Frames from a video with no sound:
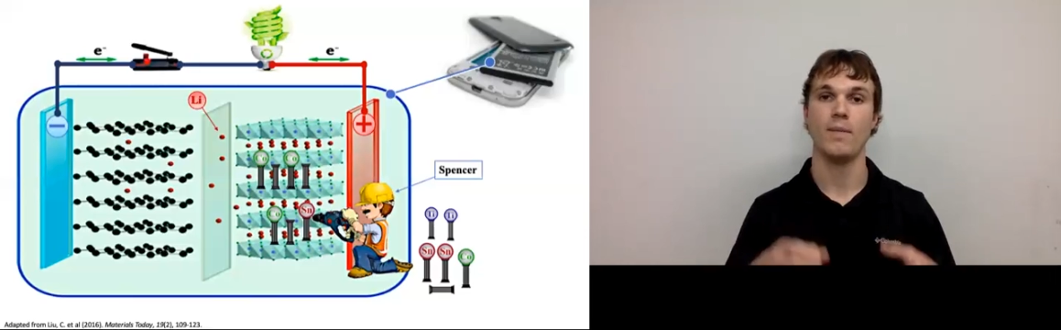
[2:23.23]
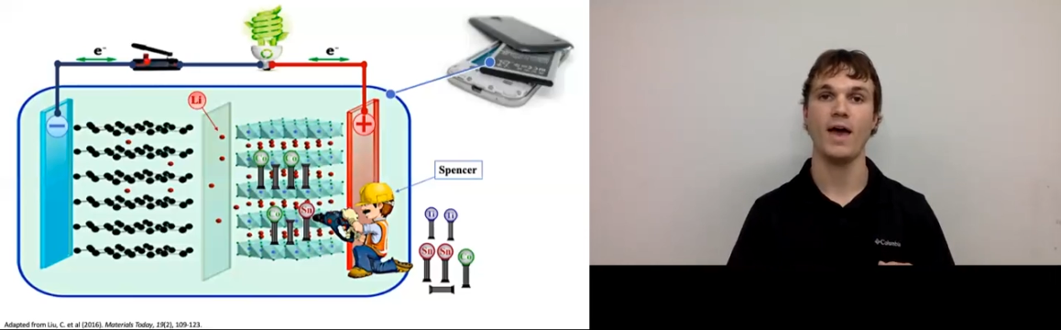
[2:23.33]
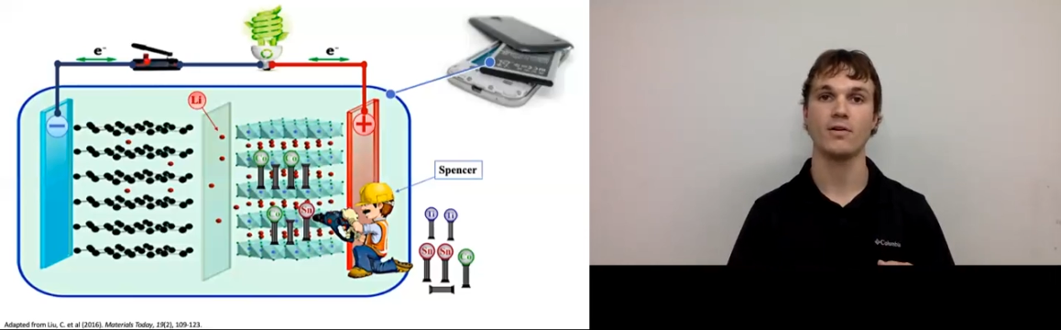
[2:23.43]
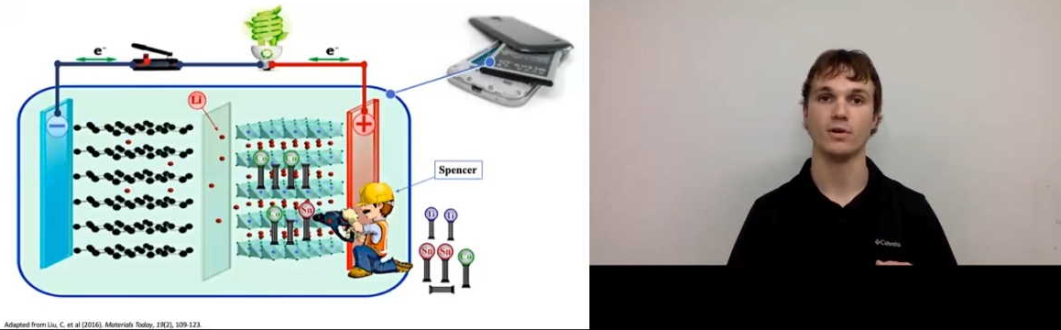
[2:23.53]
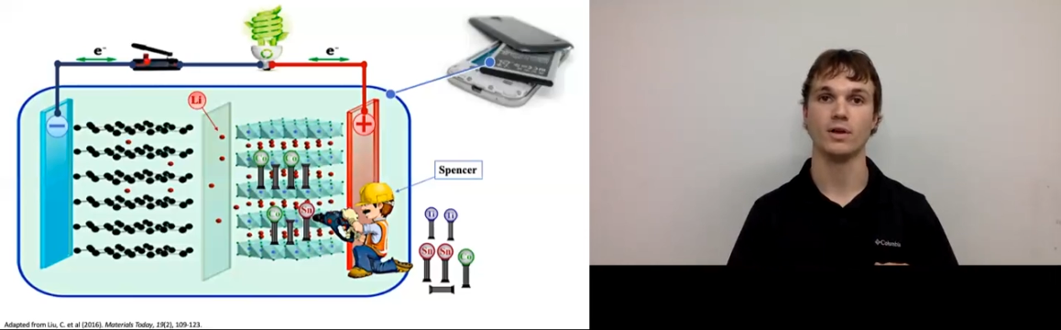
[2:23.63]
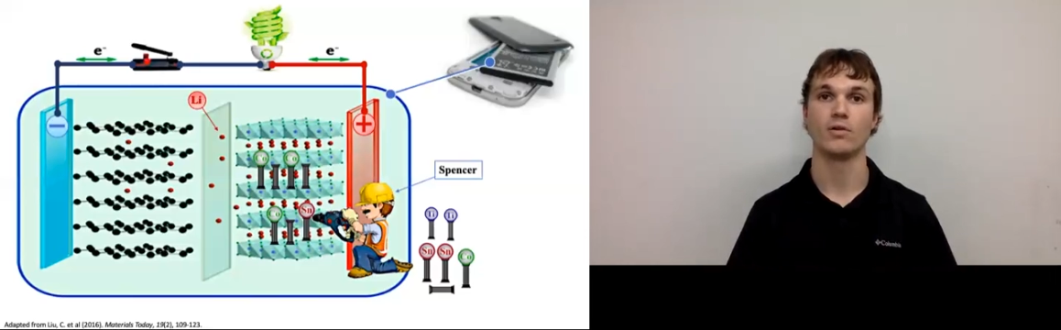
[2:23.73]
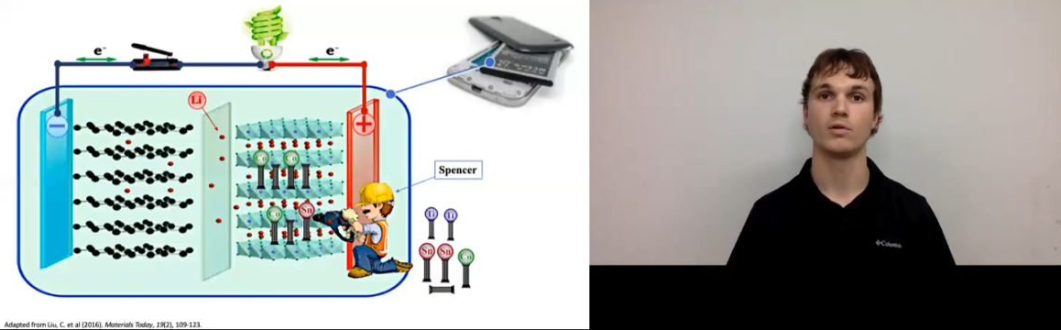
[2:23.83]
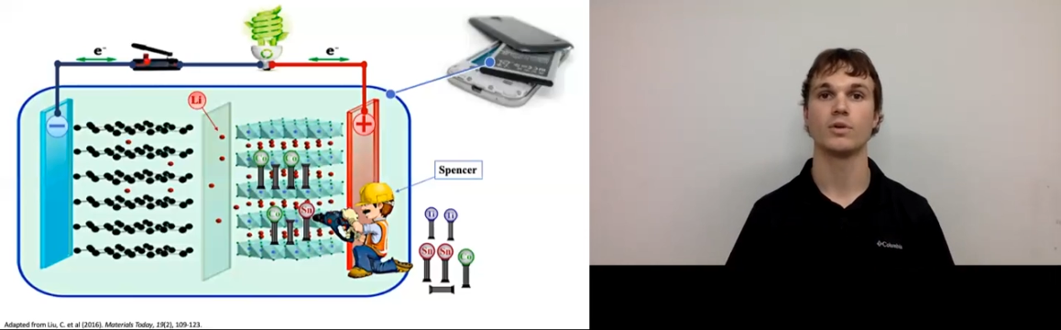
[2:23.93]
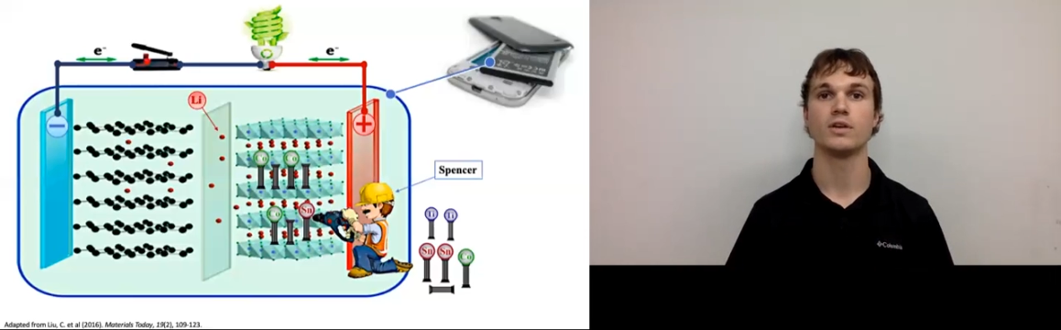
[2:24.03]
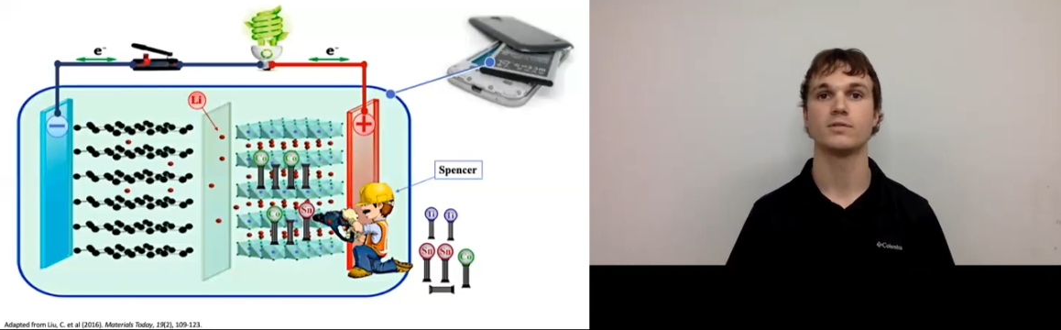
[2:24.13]
battery and
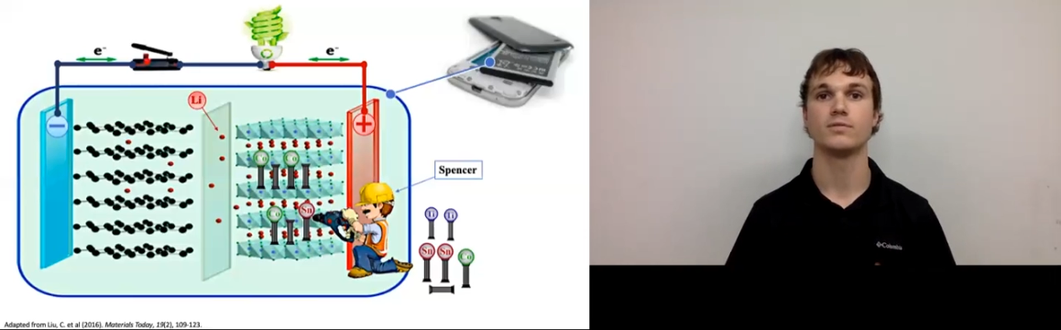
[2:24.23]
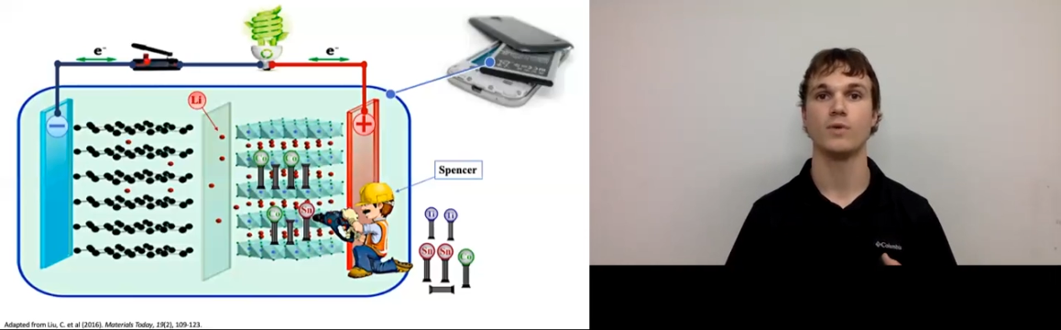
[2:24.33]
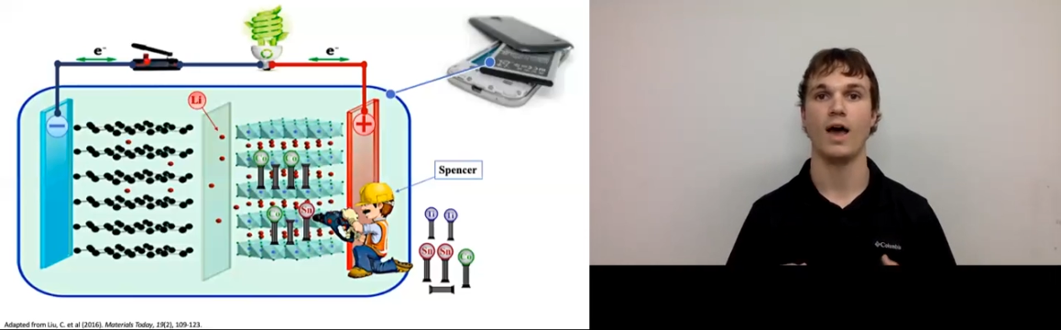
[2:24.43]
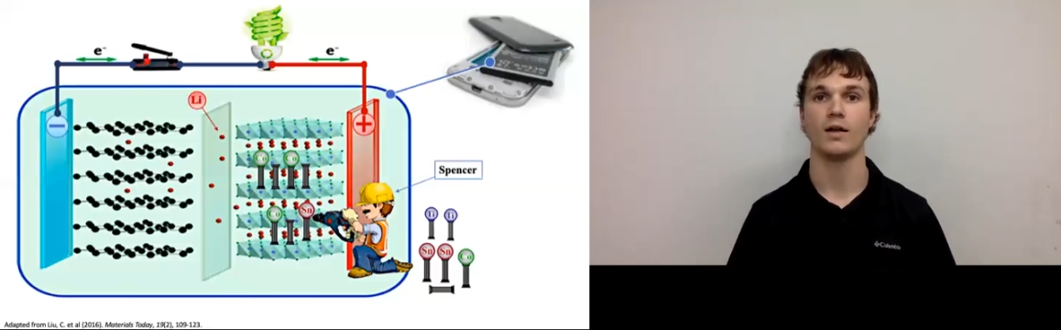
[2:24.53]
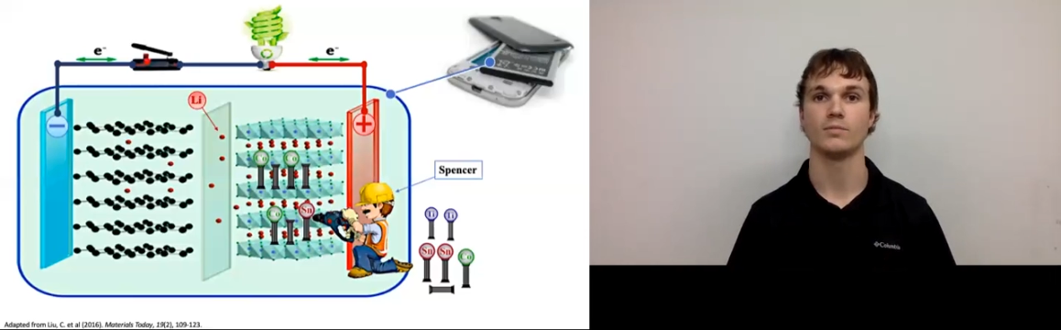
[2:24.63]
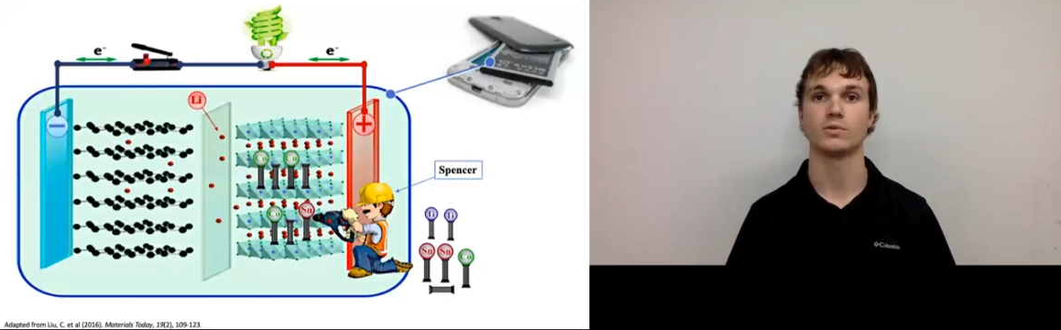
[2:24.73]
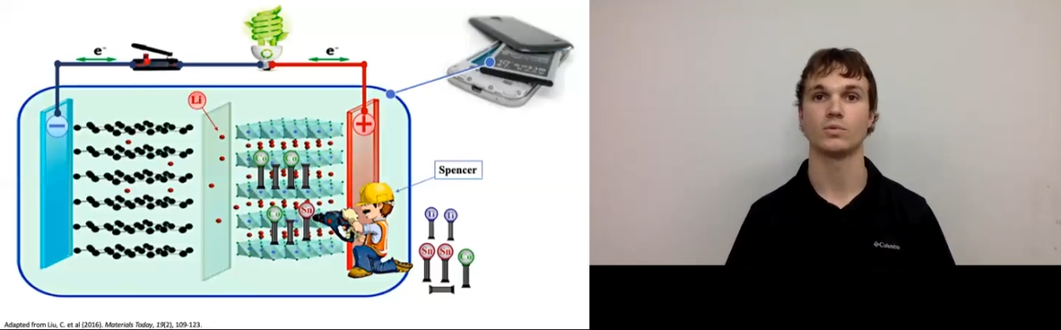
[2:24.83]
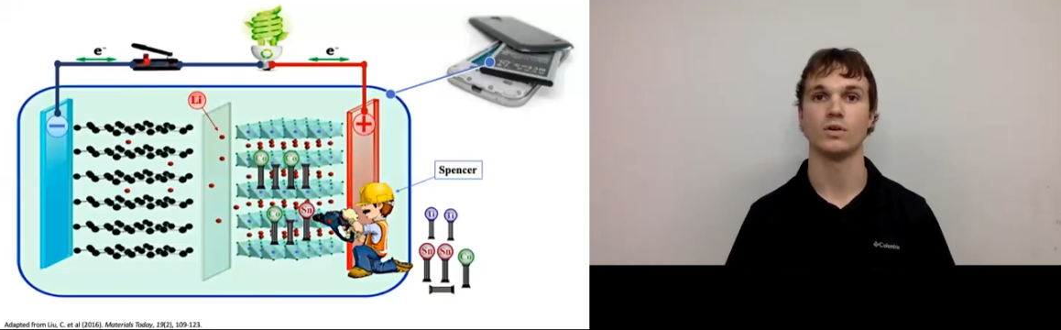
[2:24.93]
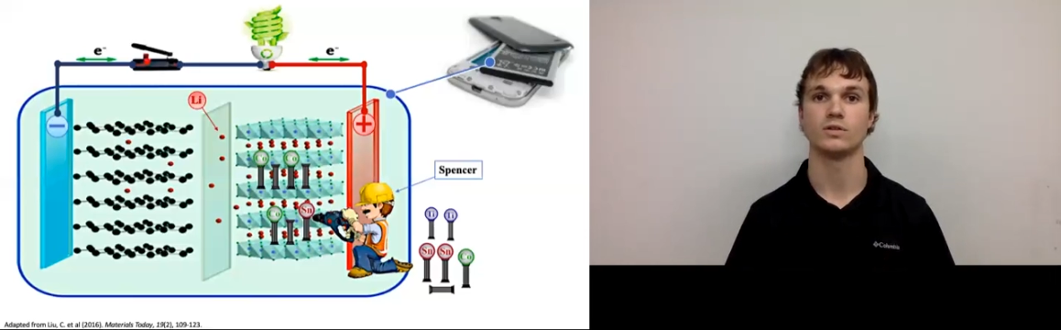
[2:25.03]
replace a few atoms with